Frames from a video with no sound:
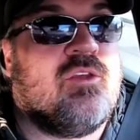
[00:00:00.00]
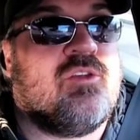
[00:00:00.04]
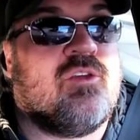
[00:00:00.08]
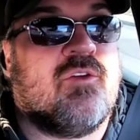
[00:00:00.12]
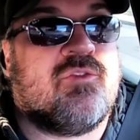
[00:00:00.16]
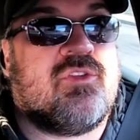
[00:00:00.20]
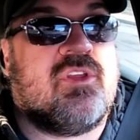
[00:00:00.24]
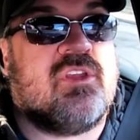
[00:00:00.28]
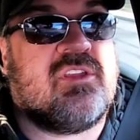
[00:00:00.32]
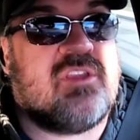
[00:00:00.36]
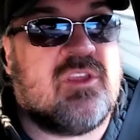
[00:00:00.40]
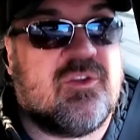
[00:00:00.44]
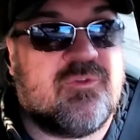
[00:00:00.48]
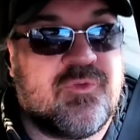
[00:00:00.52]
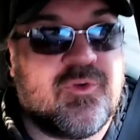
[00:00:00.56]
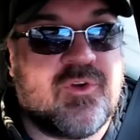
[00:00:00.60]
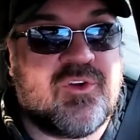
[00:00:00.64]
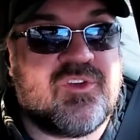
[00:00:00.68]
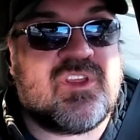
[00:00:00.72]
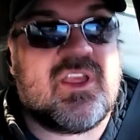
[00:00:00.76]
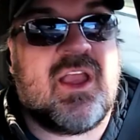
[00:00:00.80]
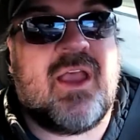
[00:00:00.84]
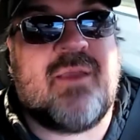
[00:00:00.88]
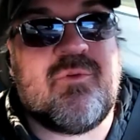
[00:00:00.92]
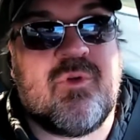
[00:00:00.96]
So if this is the
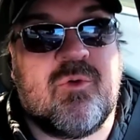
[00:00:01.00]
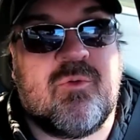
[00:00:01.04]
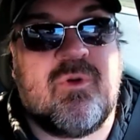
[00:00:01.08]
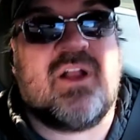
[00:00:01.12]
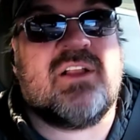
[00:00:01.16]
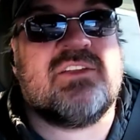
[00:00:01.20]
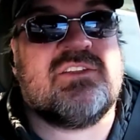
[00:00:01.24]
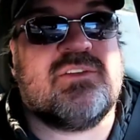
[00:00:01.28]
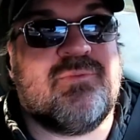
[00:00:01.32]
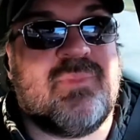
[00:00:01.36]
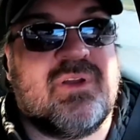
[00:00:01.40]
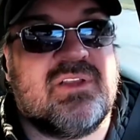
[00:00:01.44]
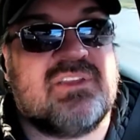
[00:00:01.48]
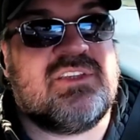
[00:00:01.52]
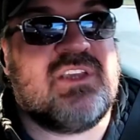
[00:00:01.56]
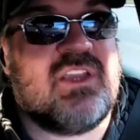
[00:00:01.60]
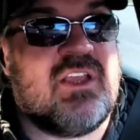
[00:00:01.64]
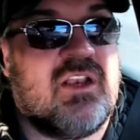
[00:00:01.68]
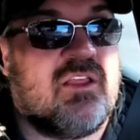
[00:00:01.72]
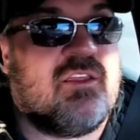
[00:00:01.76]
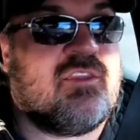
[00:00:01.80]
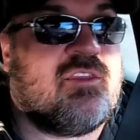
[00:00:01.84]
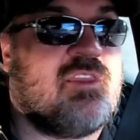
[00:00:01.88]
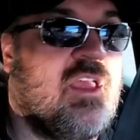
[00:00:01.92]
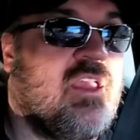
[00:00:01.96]
first time you're watching my
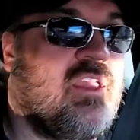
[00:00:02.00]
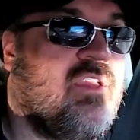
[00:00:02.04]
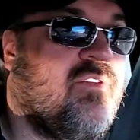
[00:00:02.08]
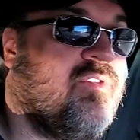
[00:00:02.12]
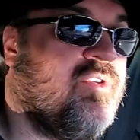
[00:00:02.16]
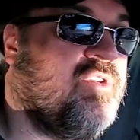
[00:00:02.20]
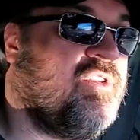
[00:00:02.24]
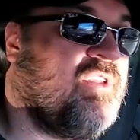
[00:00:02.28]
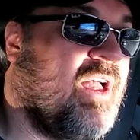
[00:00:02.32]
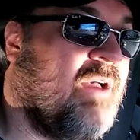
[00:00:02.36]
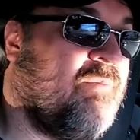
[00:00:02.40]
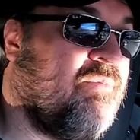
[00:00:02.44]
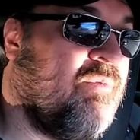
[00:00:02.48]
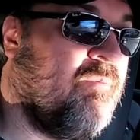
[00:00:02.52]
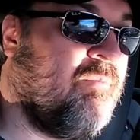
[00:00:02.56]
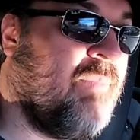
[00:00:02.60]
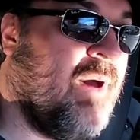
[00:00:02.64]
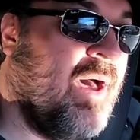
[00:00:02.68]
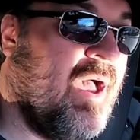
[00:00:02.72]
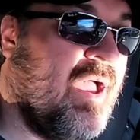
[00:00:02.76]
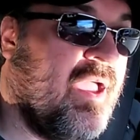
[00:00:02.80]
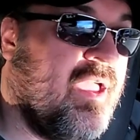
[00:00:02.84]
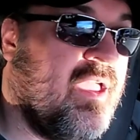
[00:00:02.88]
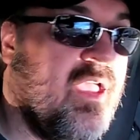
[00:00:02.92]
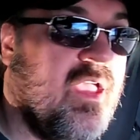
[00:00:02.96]
channel, thank you for stopping
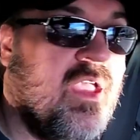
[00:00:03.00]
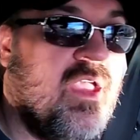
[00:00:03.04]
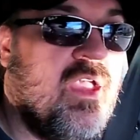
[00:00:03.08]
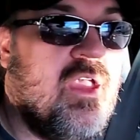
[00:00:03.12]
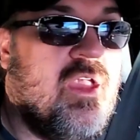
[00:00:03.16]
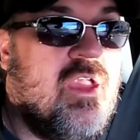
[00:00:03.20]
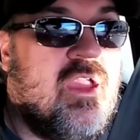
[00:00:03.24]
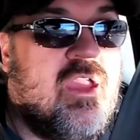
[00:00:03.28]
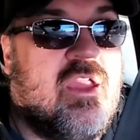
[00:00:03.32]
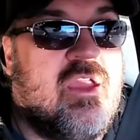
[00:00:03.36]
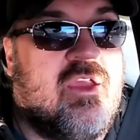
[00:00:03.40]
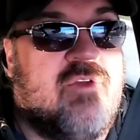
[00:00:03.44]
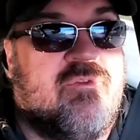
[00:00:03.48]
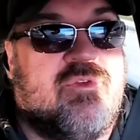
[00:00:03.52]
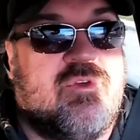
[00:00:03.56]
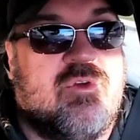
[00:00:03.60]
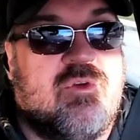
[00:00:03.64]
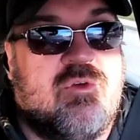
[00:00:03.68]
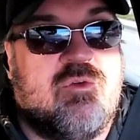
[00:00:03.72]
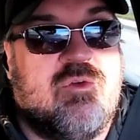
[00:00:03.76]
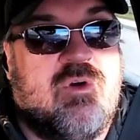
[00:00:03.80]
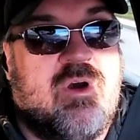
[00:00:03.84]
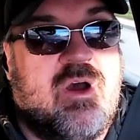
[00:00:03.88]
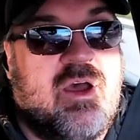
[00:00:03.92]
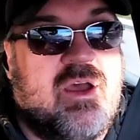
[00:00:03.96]
by. If
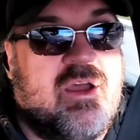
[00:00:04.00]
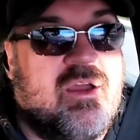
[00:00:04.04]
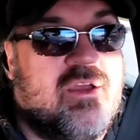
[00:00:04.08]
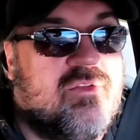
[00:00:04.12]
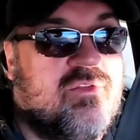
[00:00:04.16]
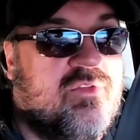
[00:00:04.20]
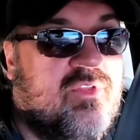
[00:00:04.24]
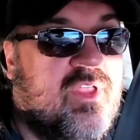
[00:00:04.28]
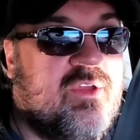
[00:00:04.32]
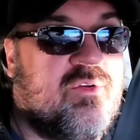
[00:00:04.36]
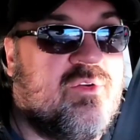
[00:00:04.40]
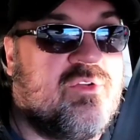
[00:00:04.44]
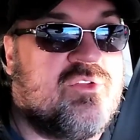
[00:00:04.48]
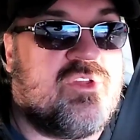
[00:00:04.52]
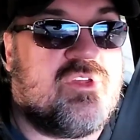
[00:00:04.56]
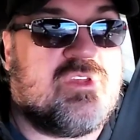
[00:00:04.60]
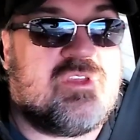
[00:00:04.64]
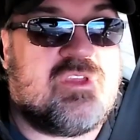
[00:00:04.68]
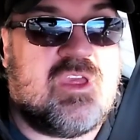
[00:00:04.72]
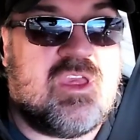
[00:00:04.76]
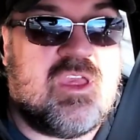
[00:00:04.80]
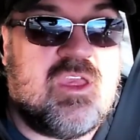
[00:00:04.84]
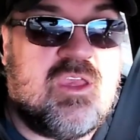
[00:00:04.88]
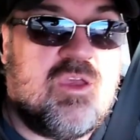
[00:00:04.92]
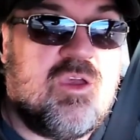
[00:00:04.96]
you like what you
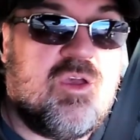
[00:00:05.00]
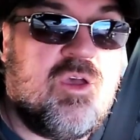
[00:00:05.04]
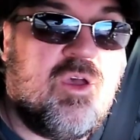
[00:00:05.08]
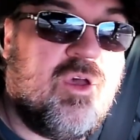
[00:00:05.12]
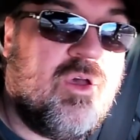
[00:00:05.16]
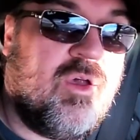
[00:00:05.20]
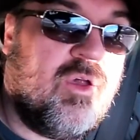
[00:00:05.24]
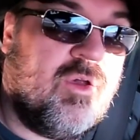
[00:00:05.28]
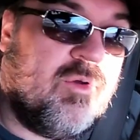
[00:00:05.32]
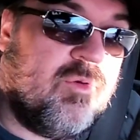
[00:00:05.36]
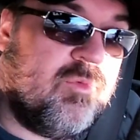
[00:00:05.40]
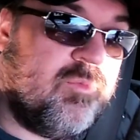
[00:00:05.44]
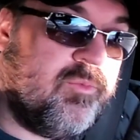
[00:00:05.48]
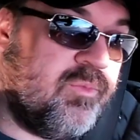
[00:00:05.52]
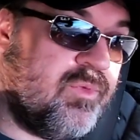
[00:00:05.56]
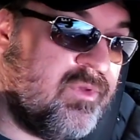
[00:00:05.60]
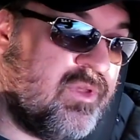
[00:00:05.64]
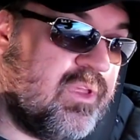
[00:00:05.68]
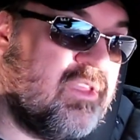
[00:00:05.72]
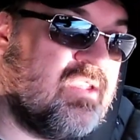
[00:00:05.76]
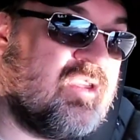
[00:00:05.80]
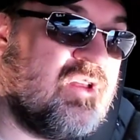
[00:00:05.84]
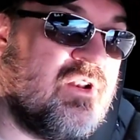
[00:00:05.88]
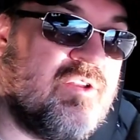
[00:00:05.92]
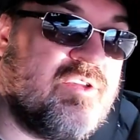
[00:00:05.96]
see,
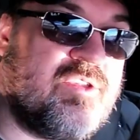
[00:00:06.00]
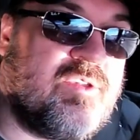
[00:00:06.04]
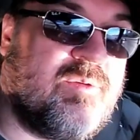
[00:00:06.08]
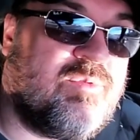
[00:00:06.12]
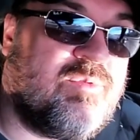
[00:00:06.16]
consider